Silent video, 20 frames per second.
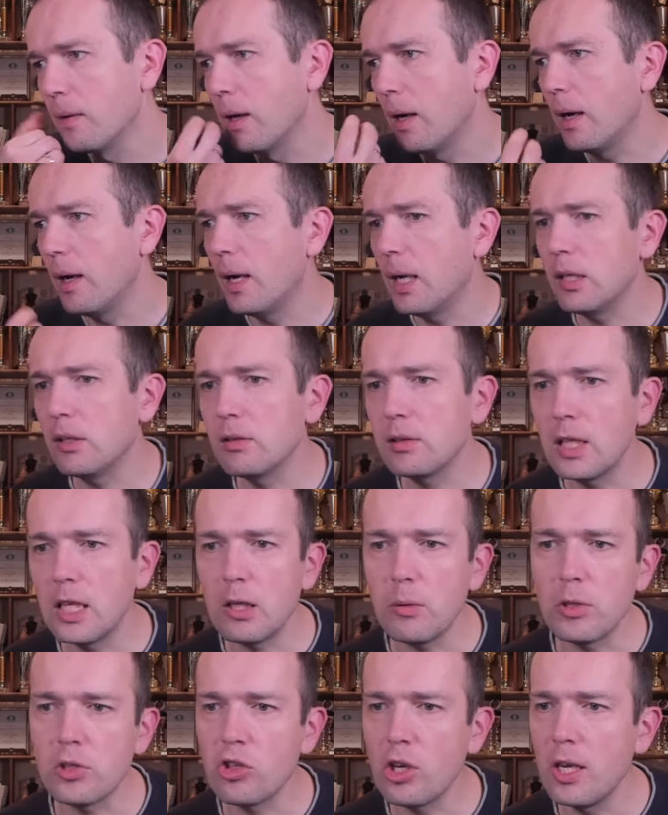I don't
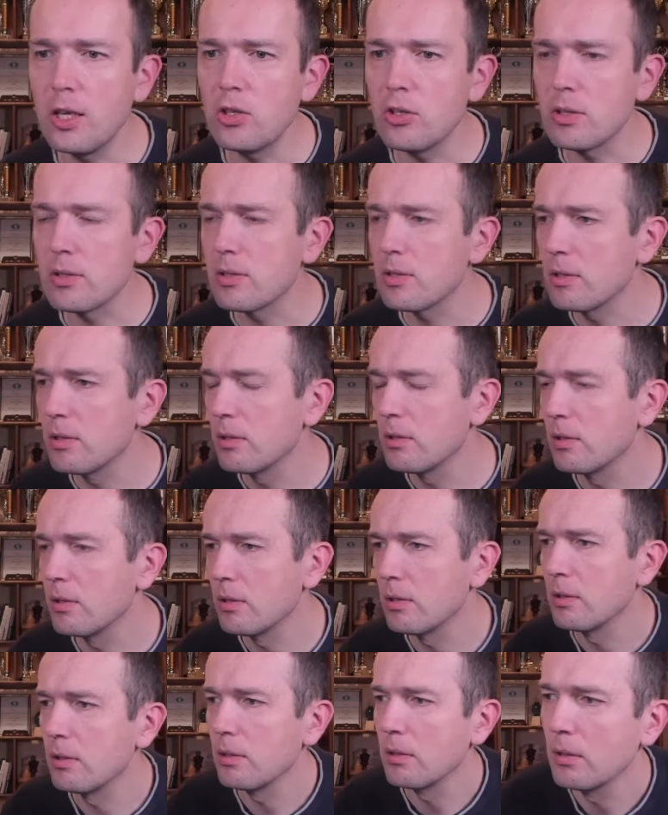think what changes.
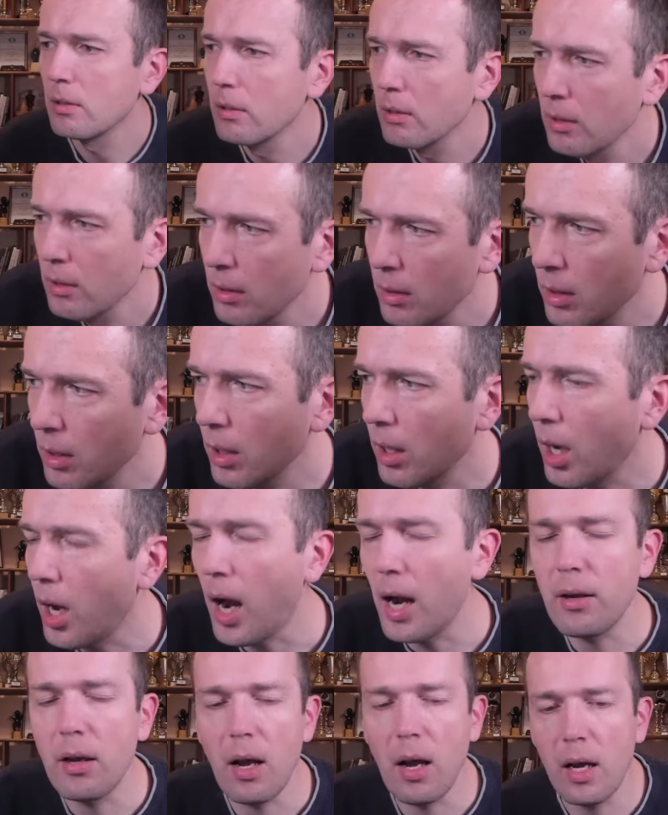
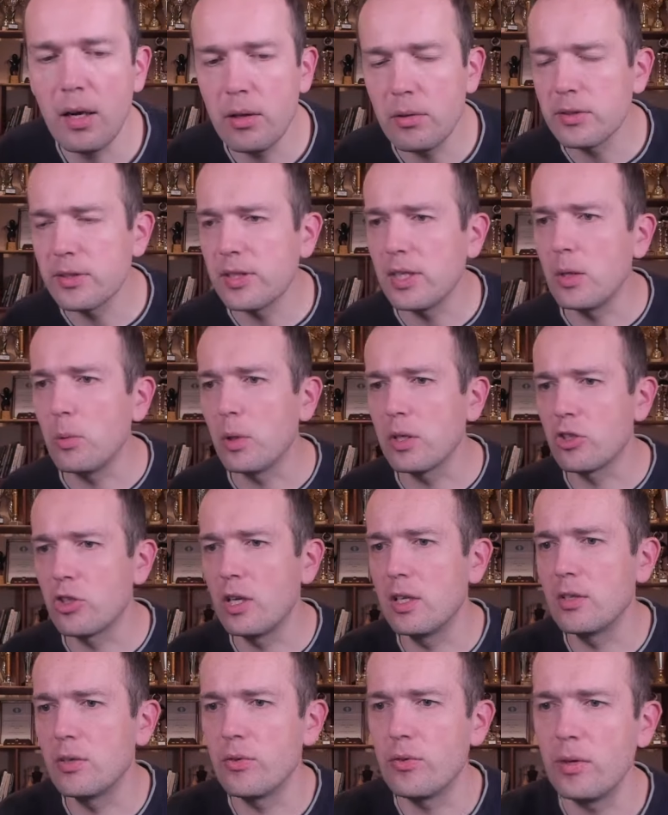I don't see what
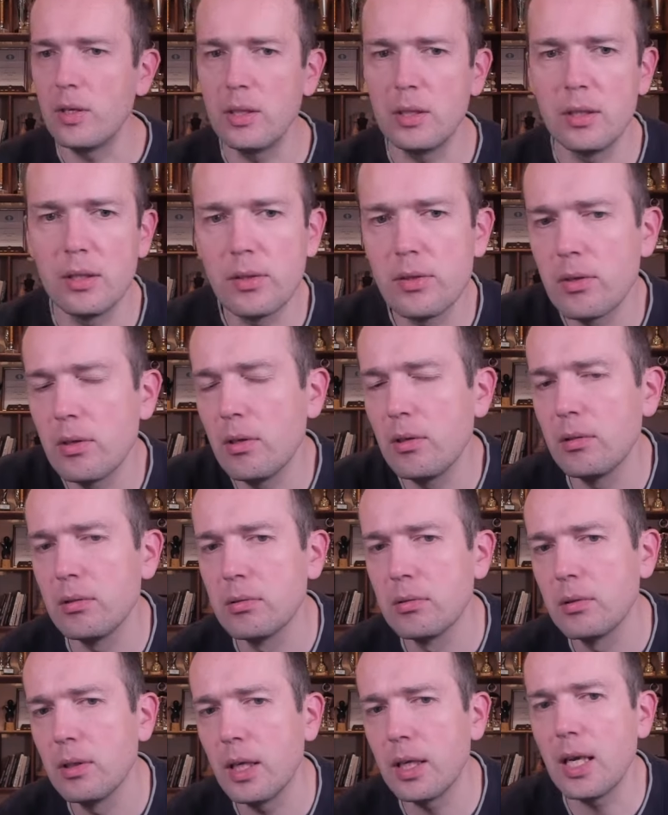changes really. So
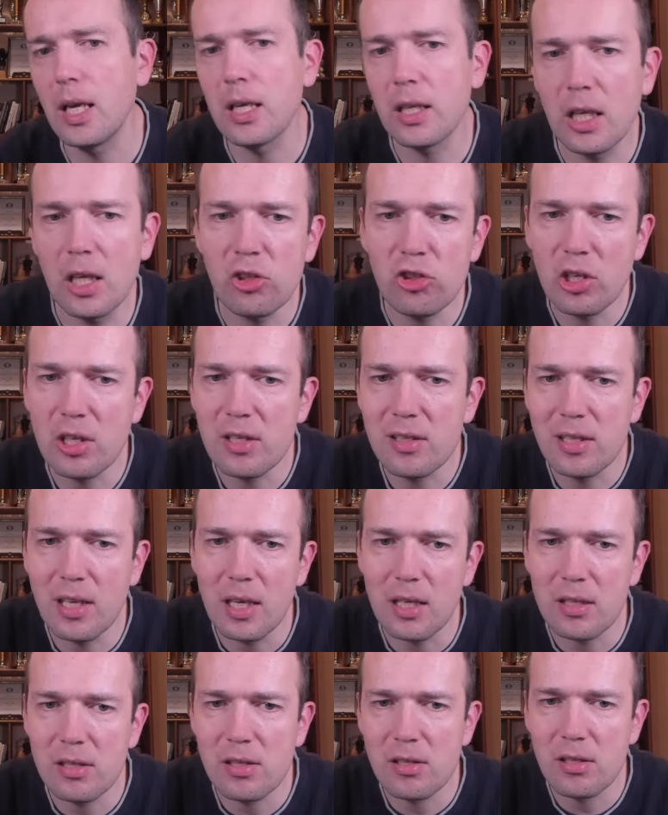again, king g6,
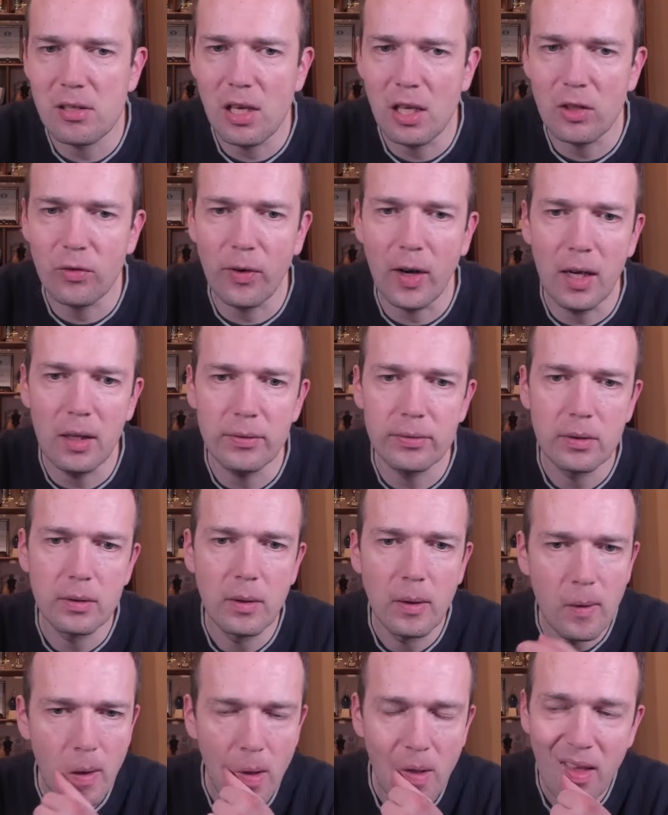h5,
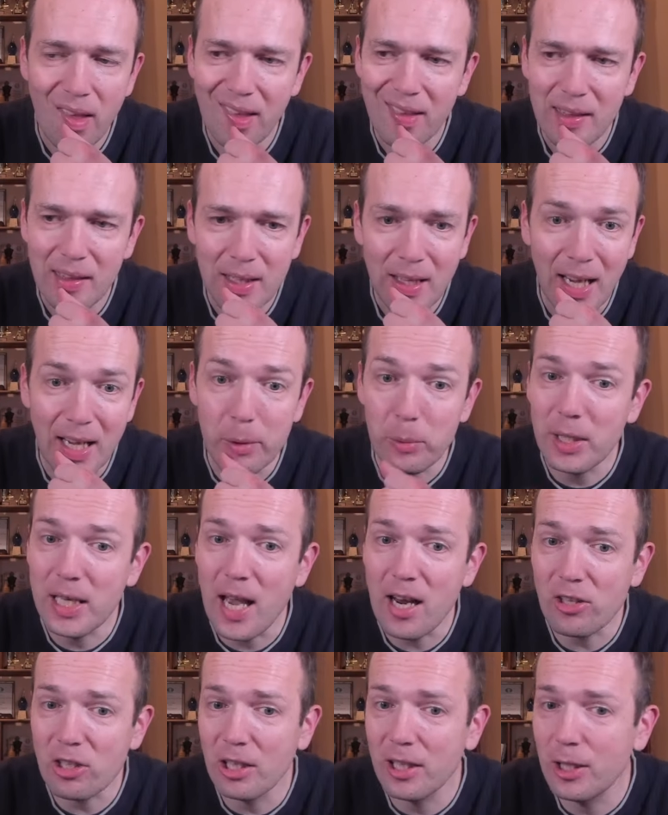and we
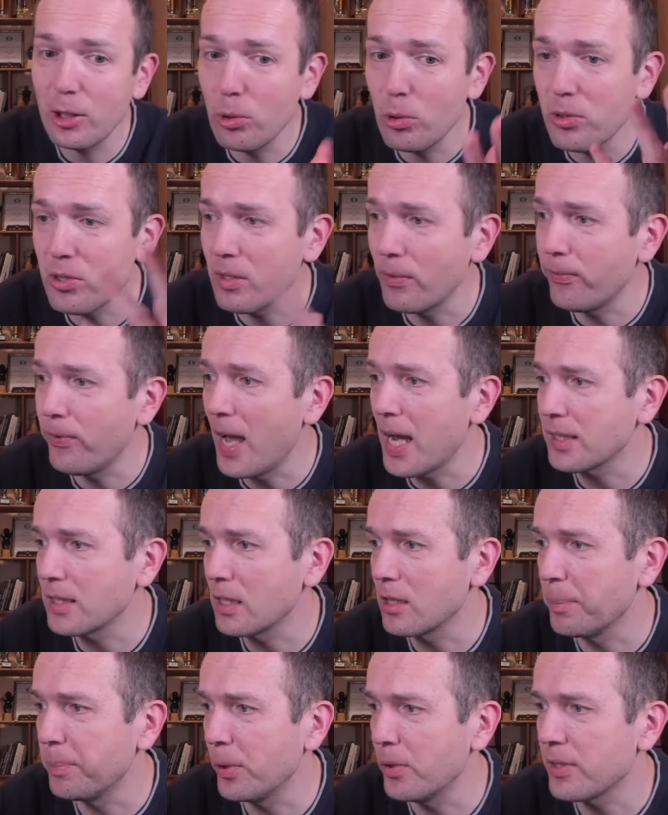actually use the fact that
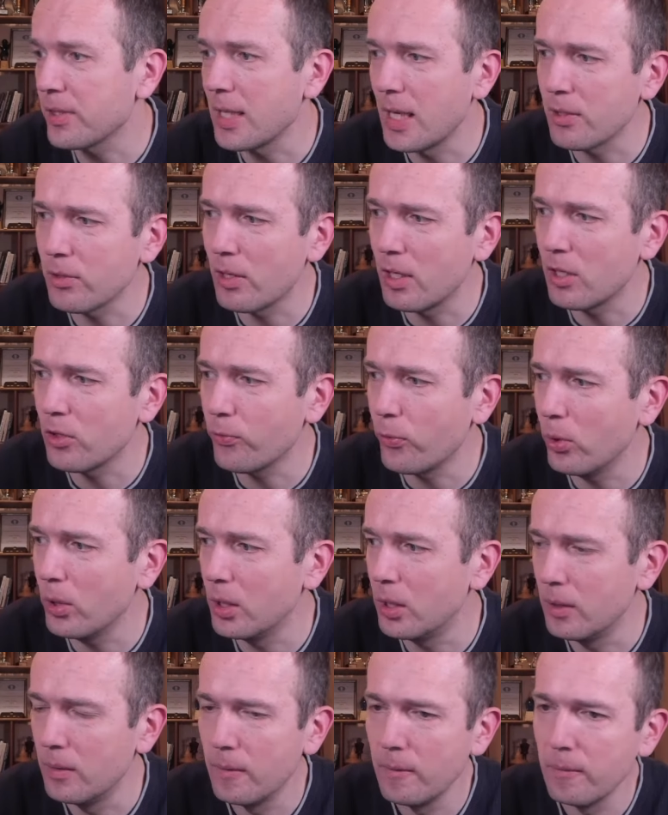the pawn stands on h4.